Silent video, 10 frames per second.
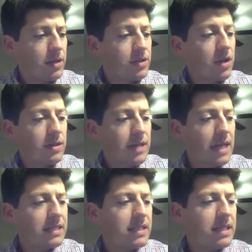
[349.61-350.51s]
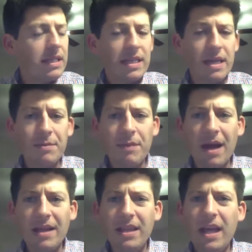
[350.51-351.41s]
Song Dynasty, keep in
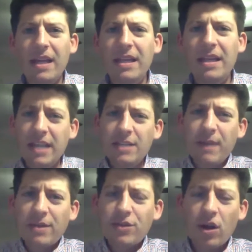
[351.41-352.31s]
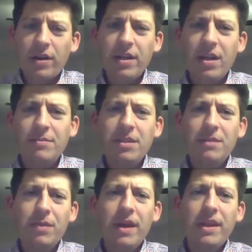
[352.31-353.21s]
mind the kind of intense patriarchy that comes into
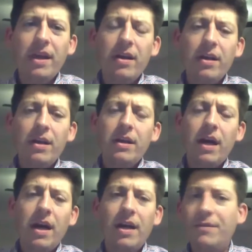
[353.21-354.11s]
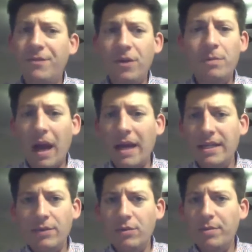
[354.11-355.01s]
play there. Foot binding
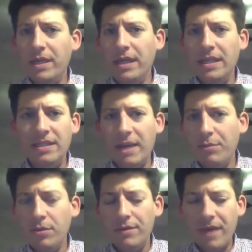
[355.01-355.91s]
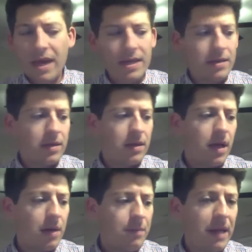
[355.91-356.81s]
would be an example of that
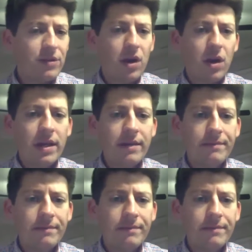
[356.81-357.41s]
patriarchy.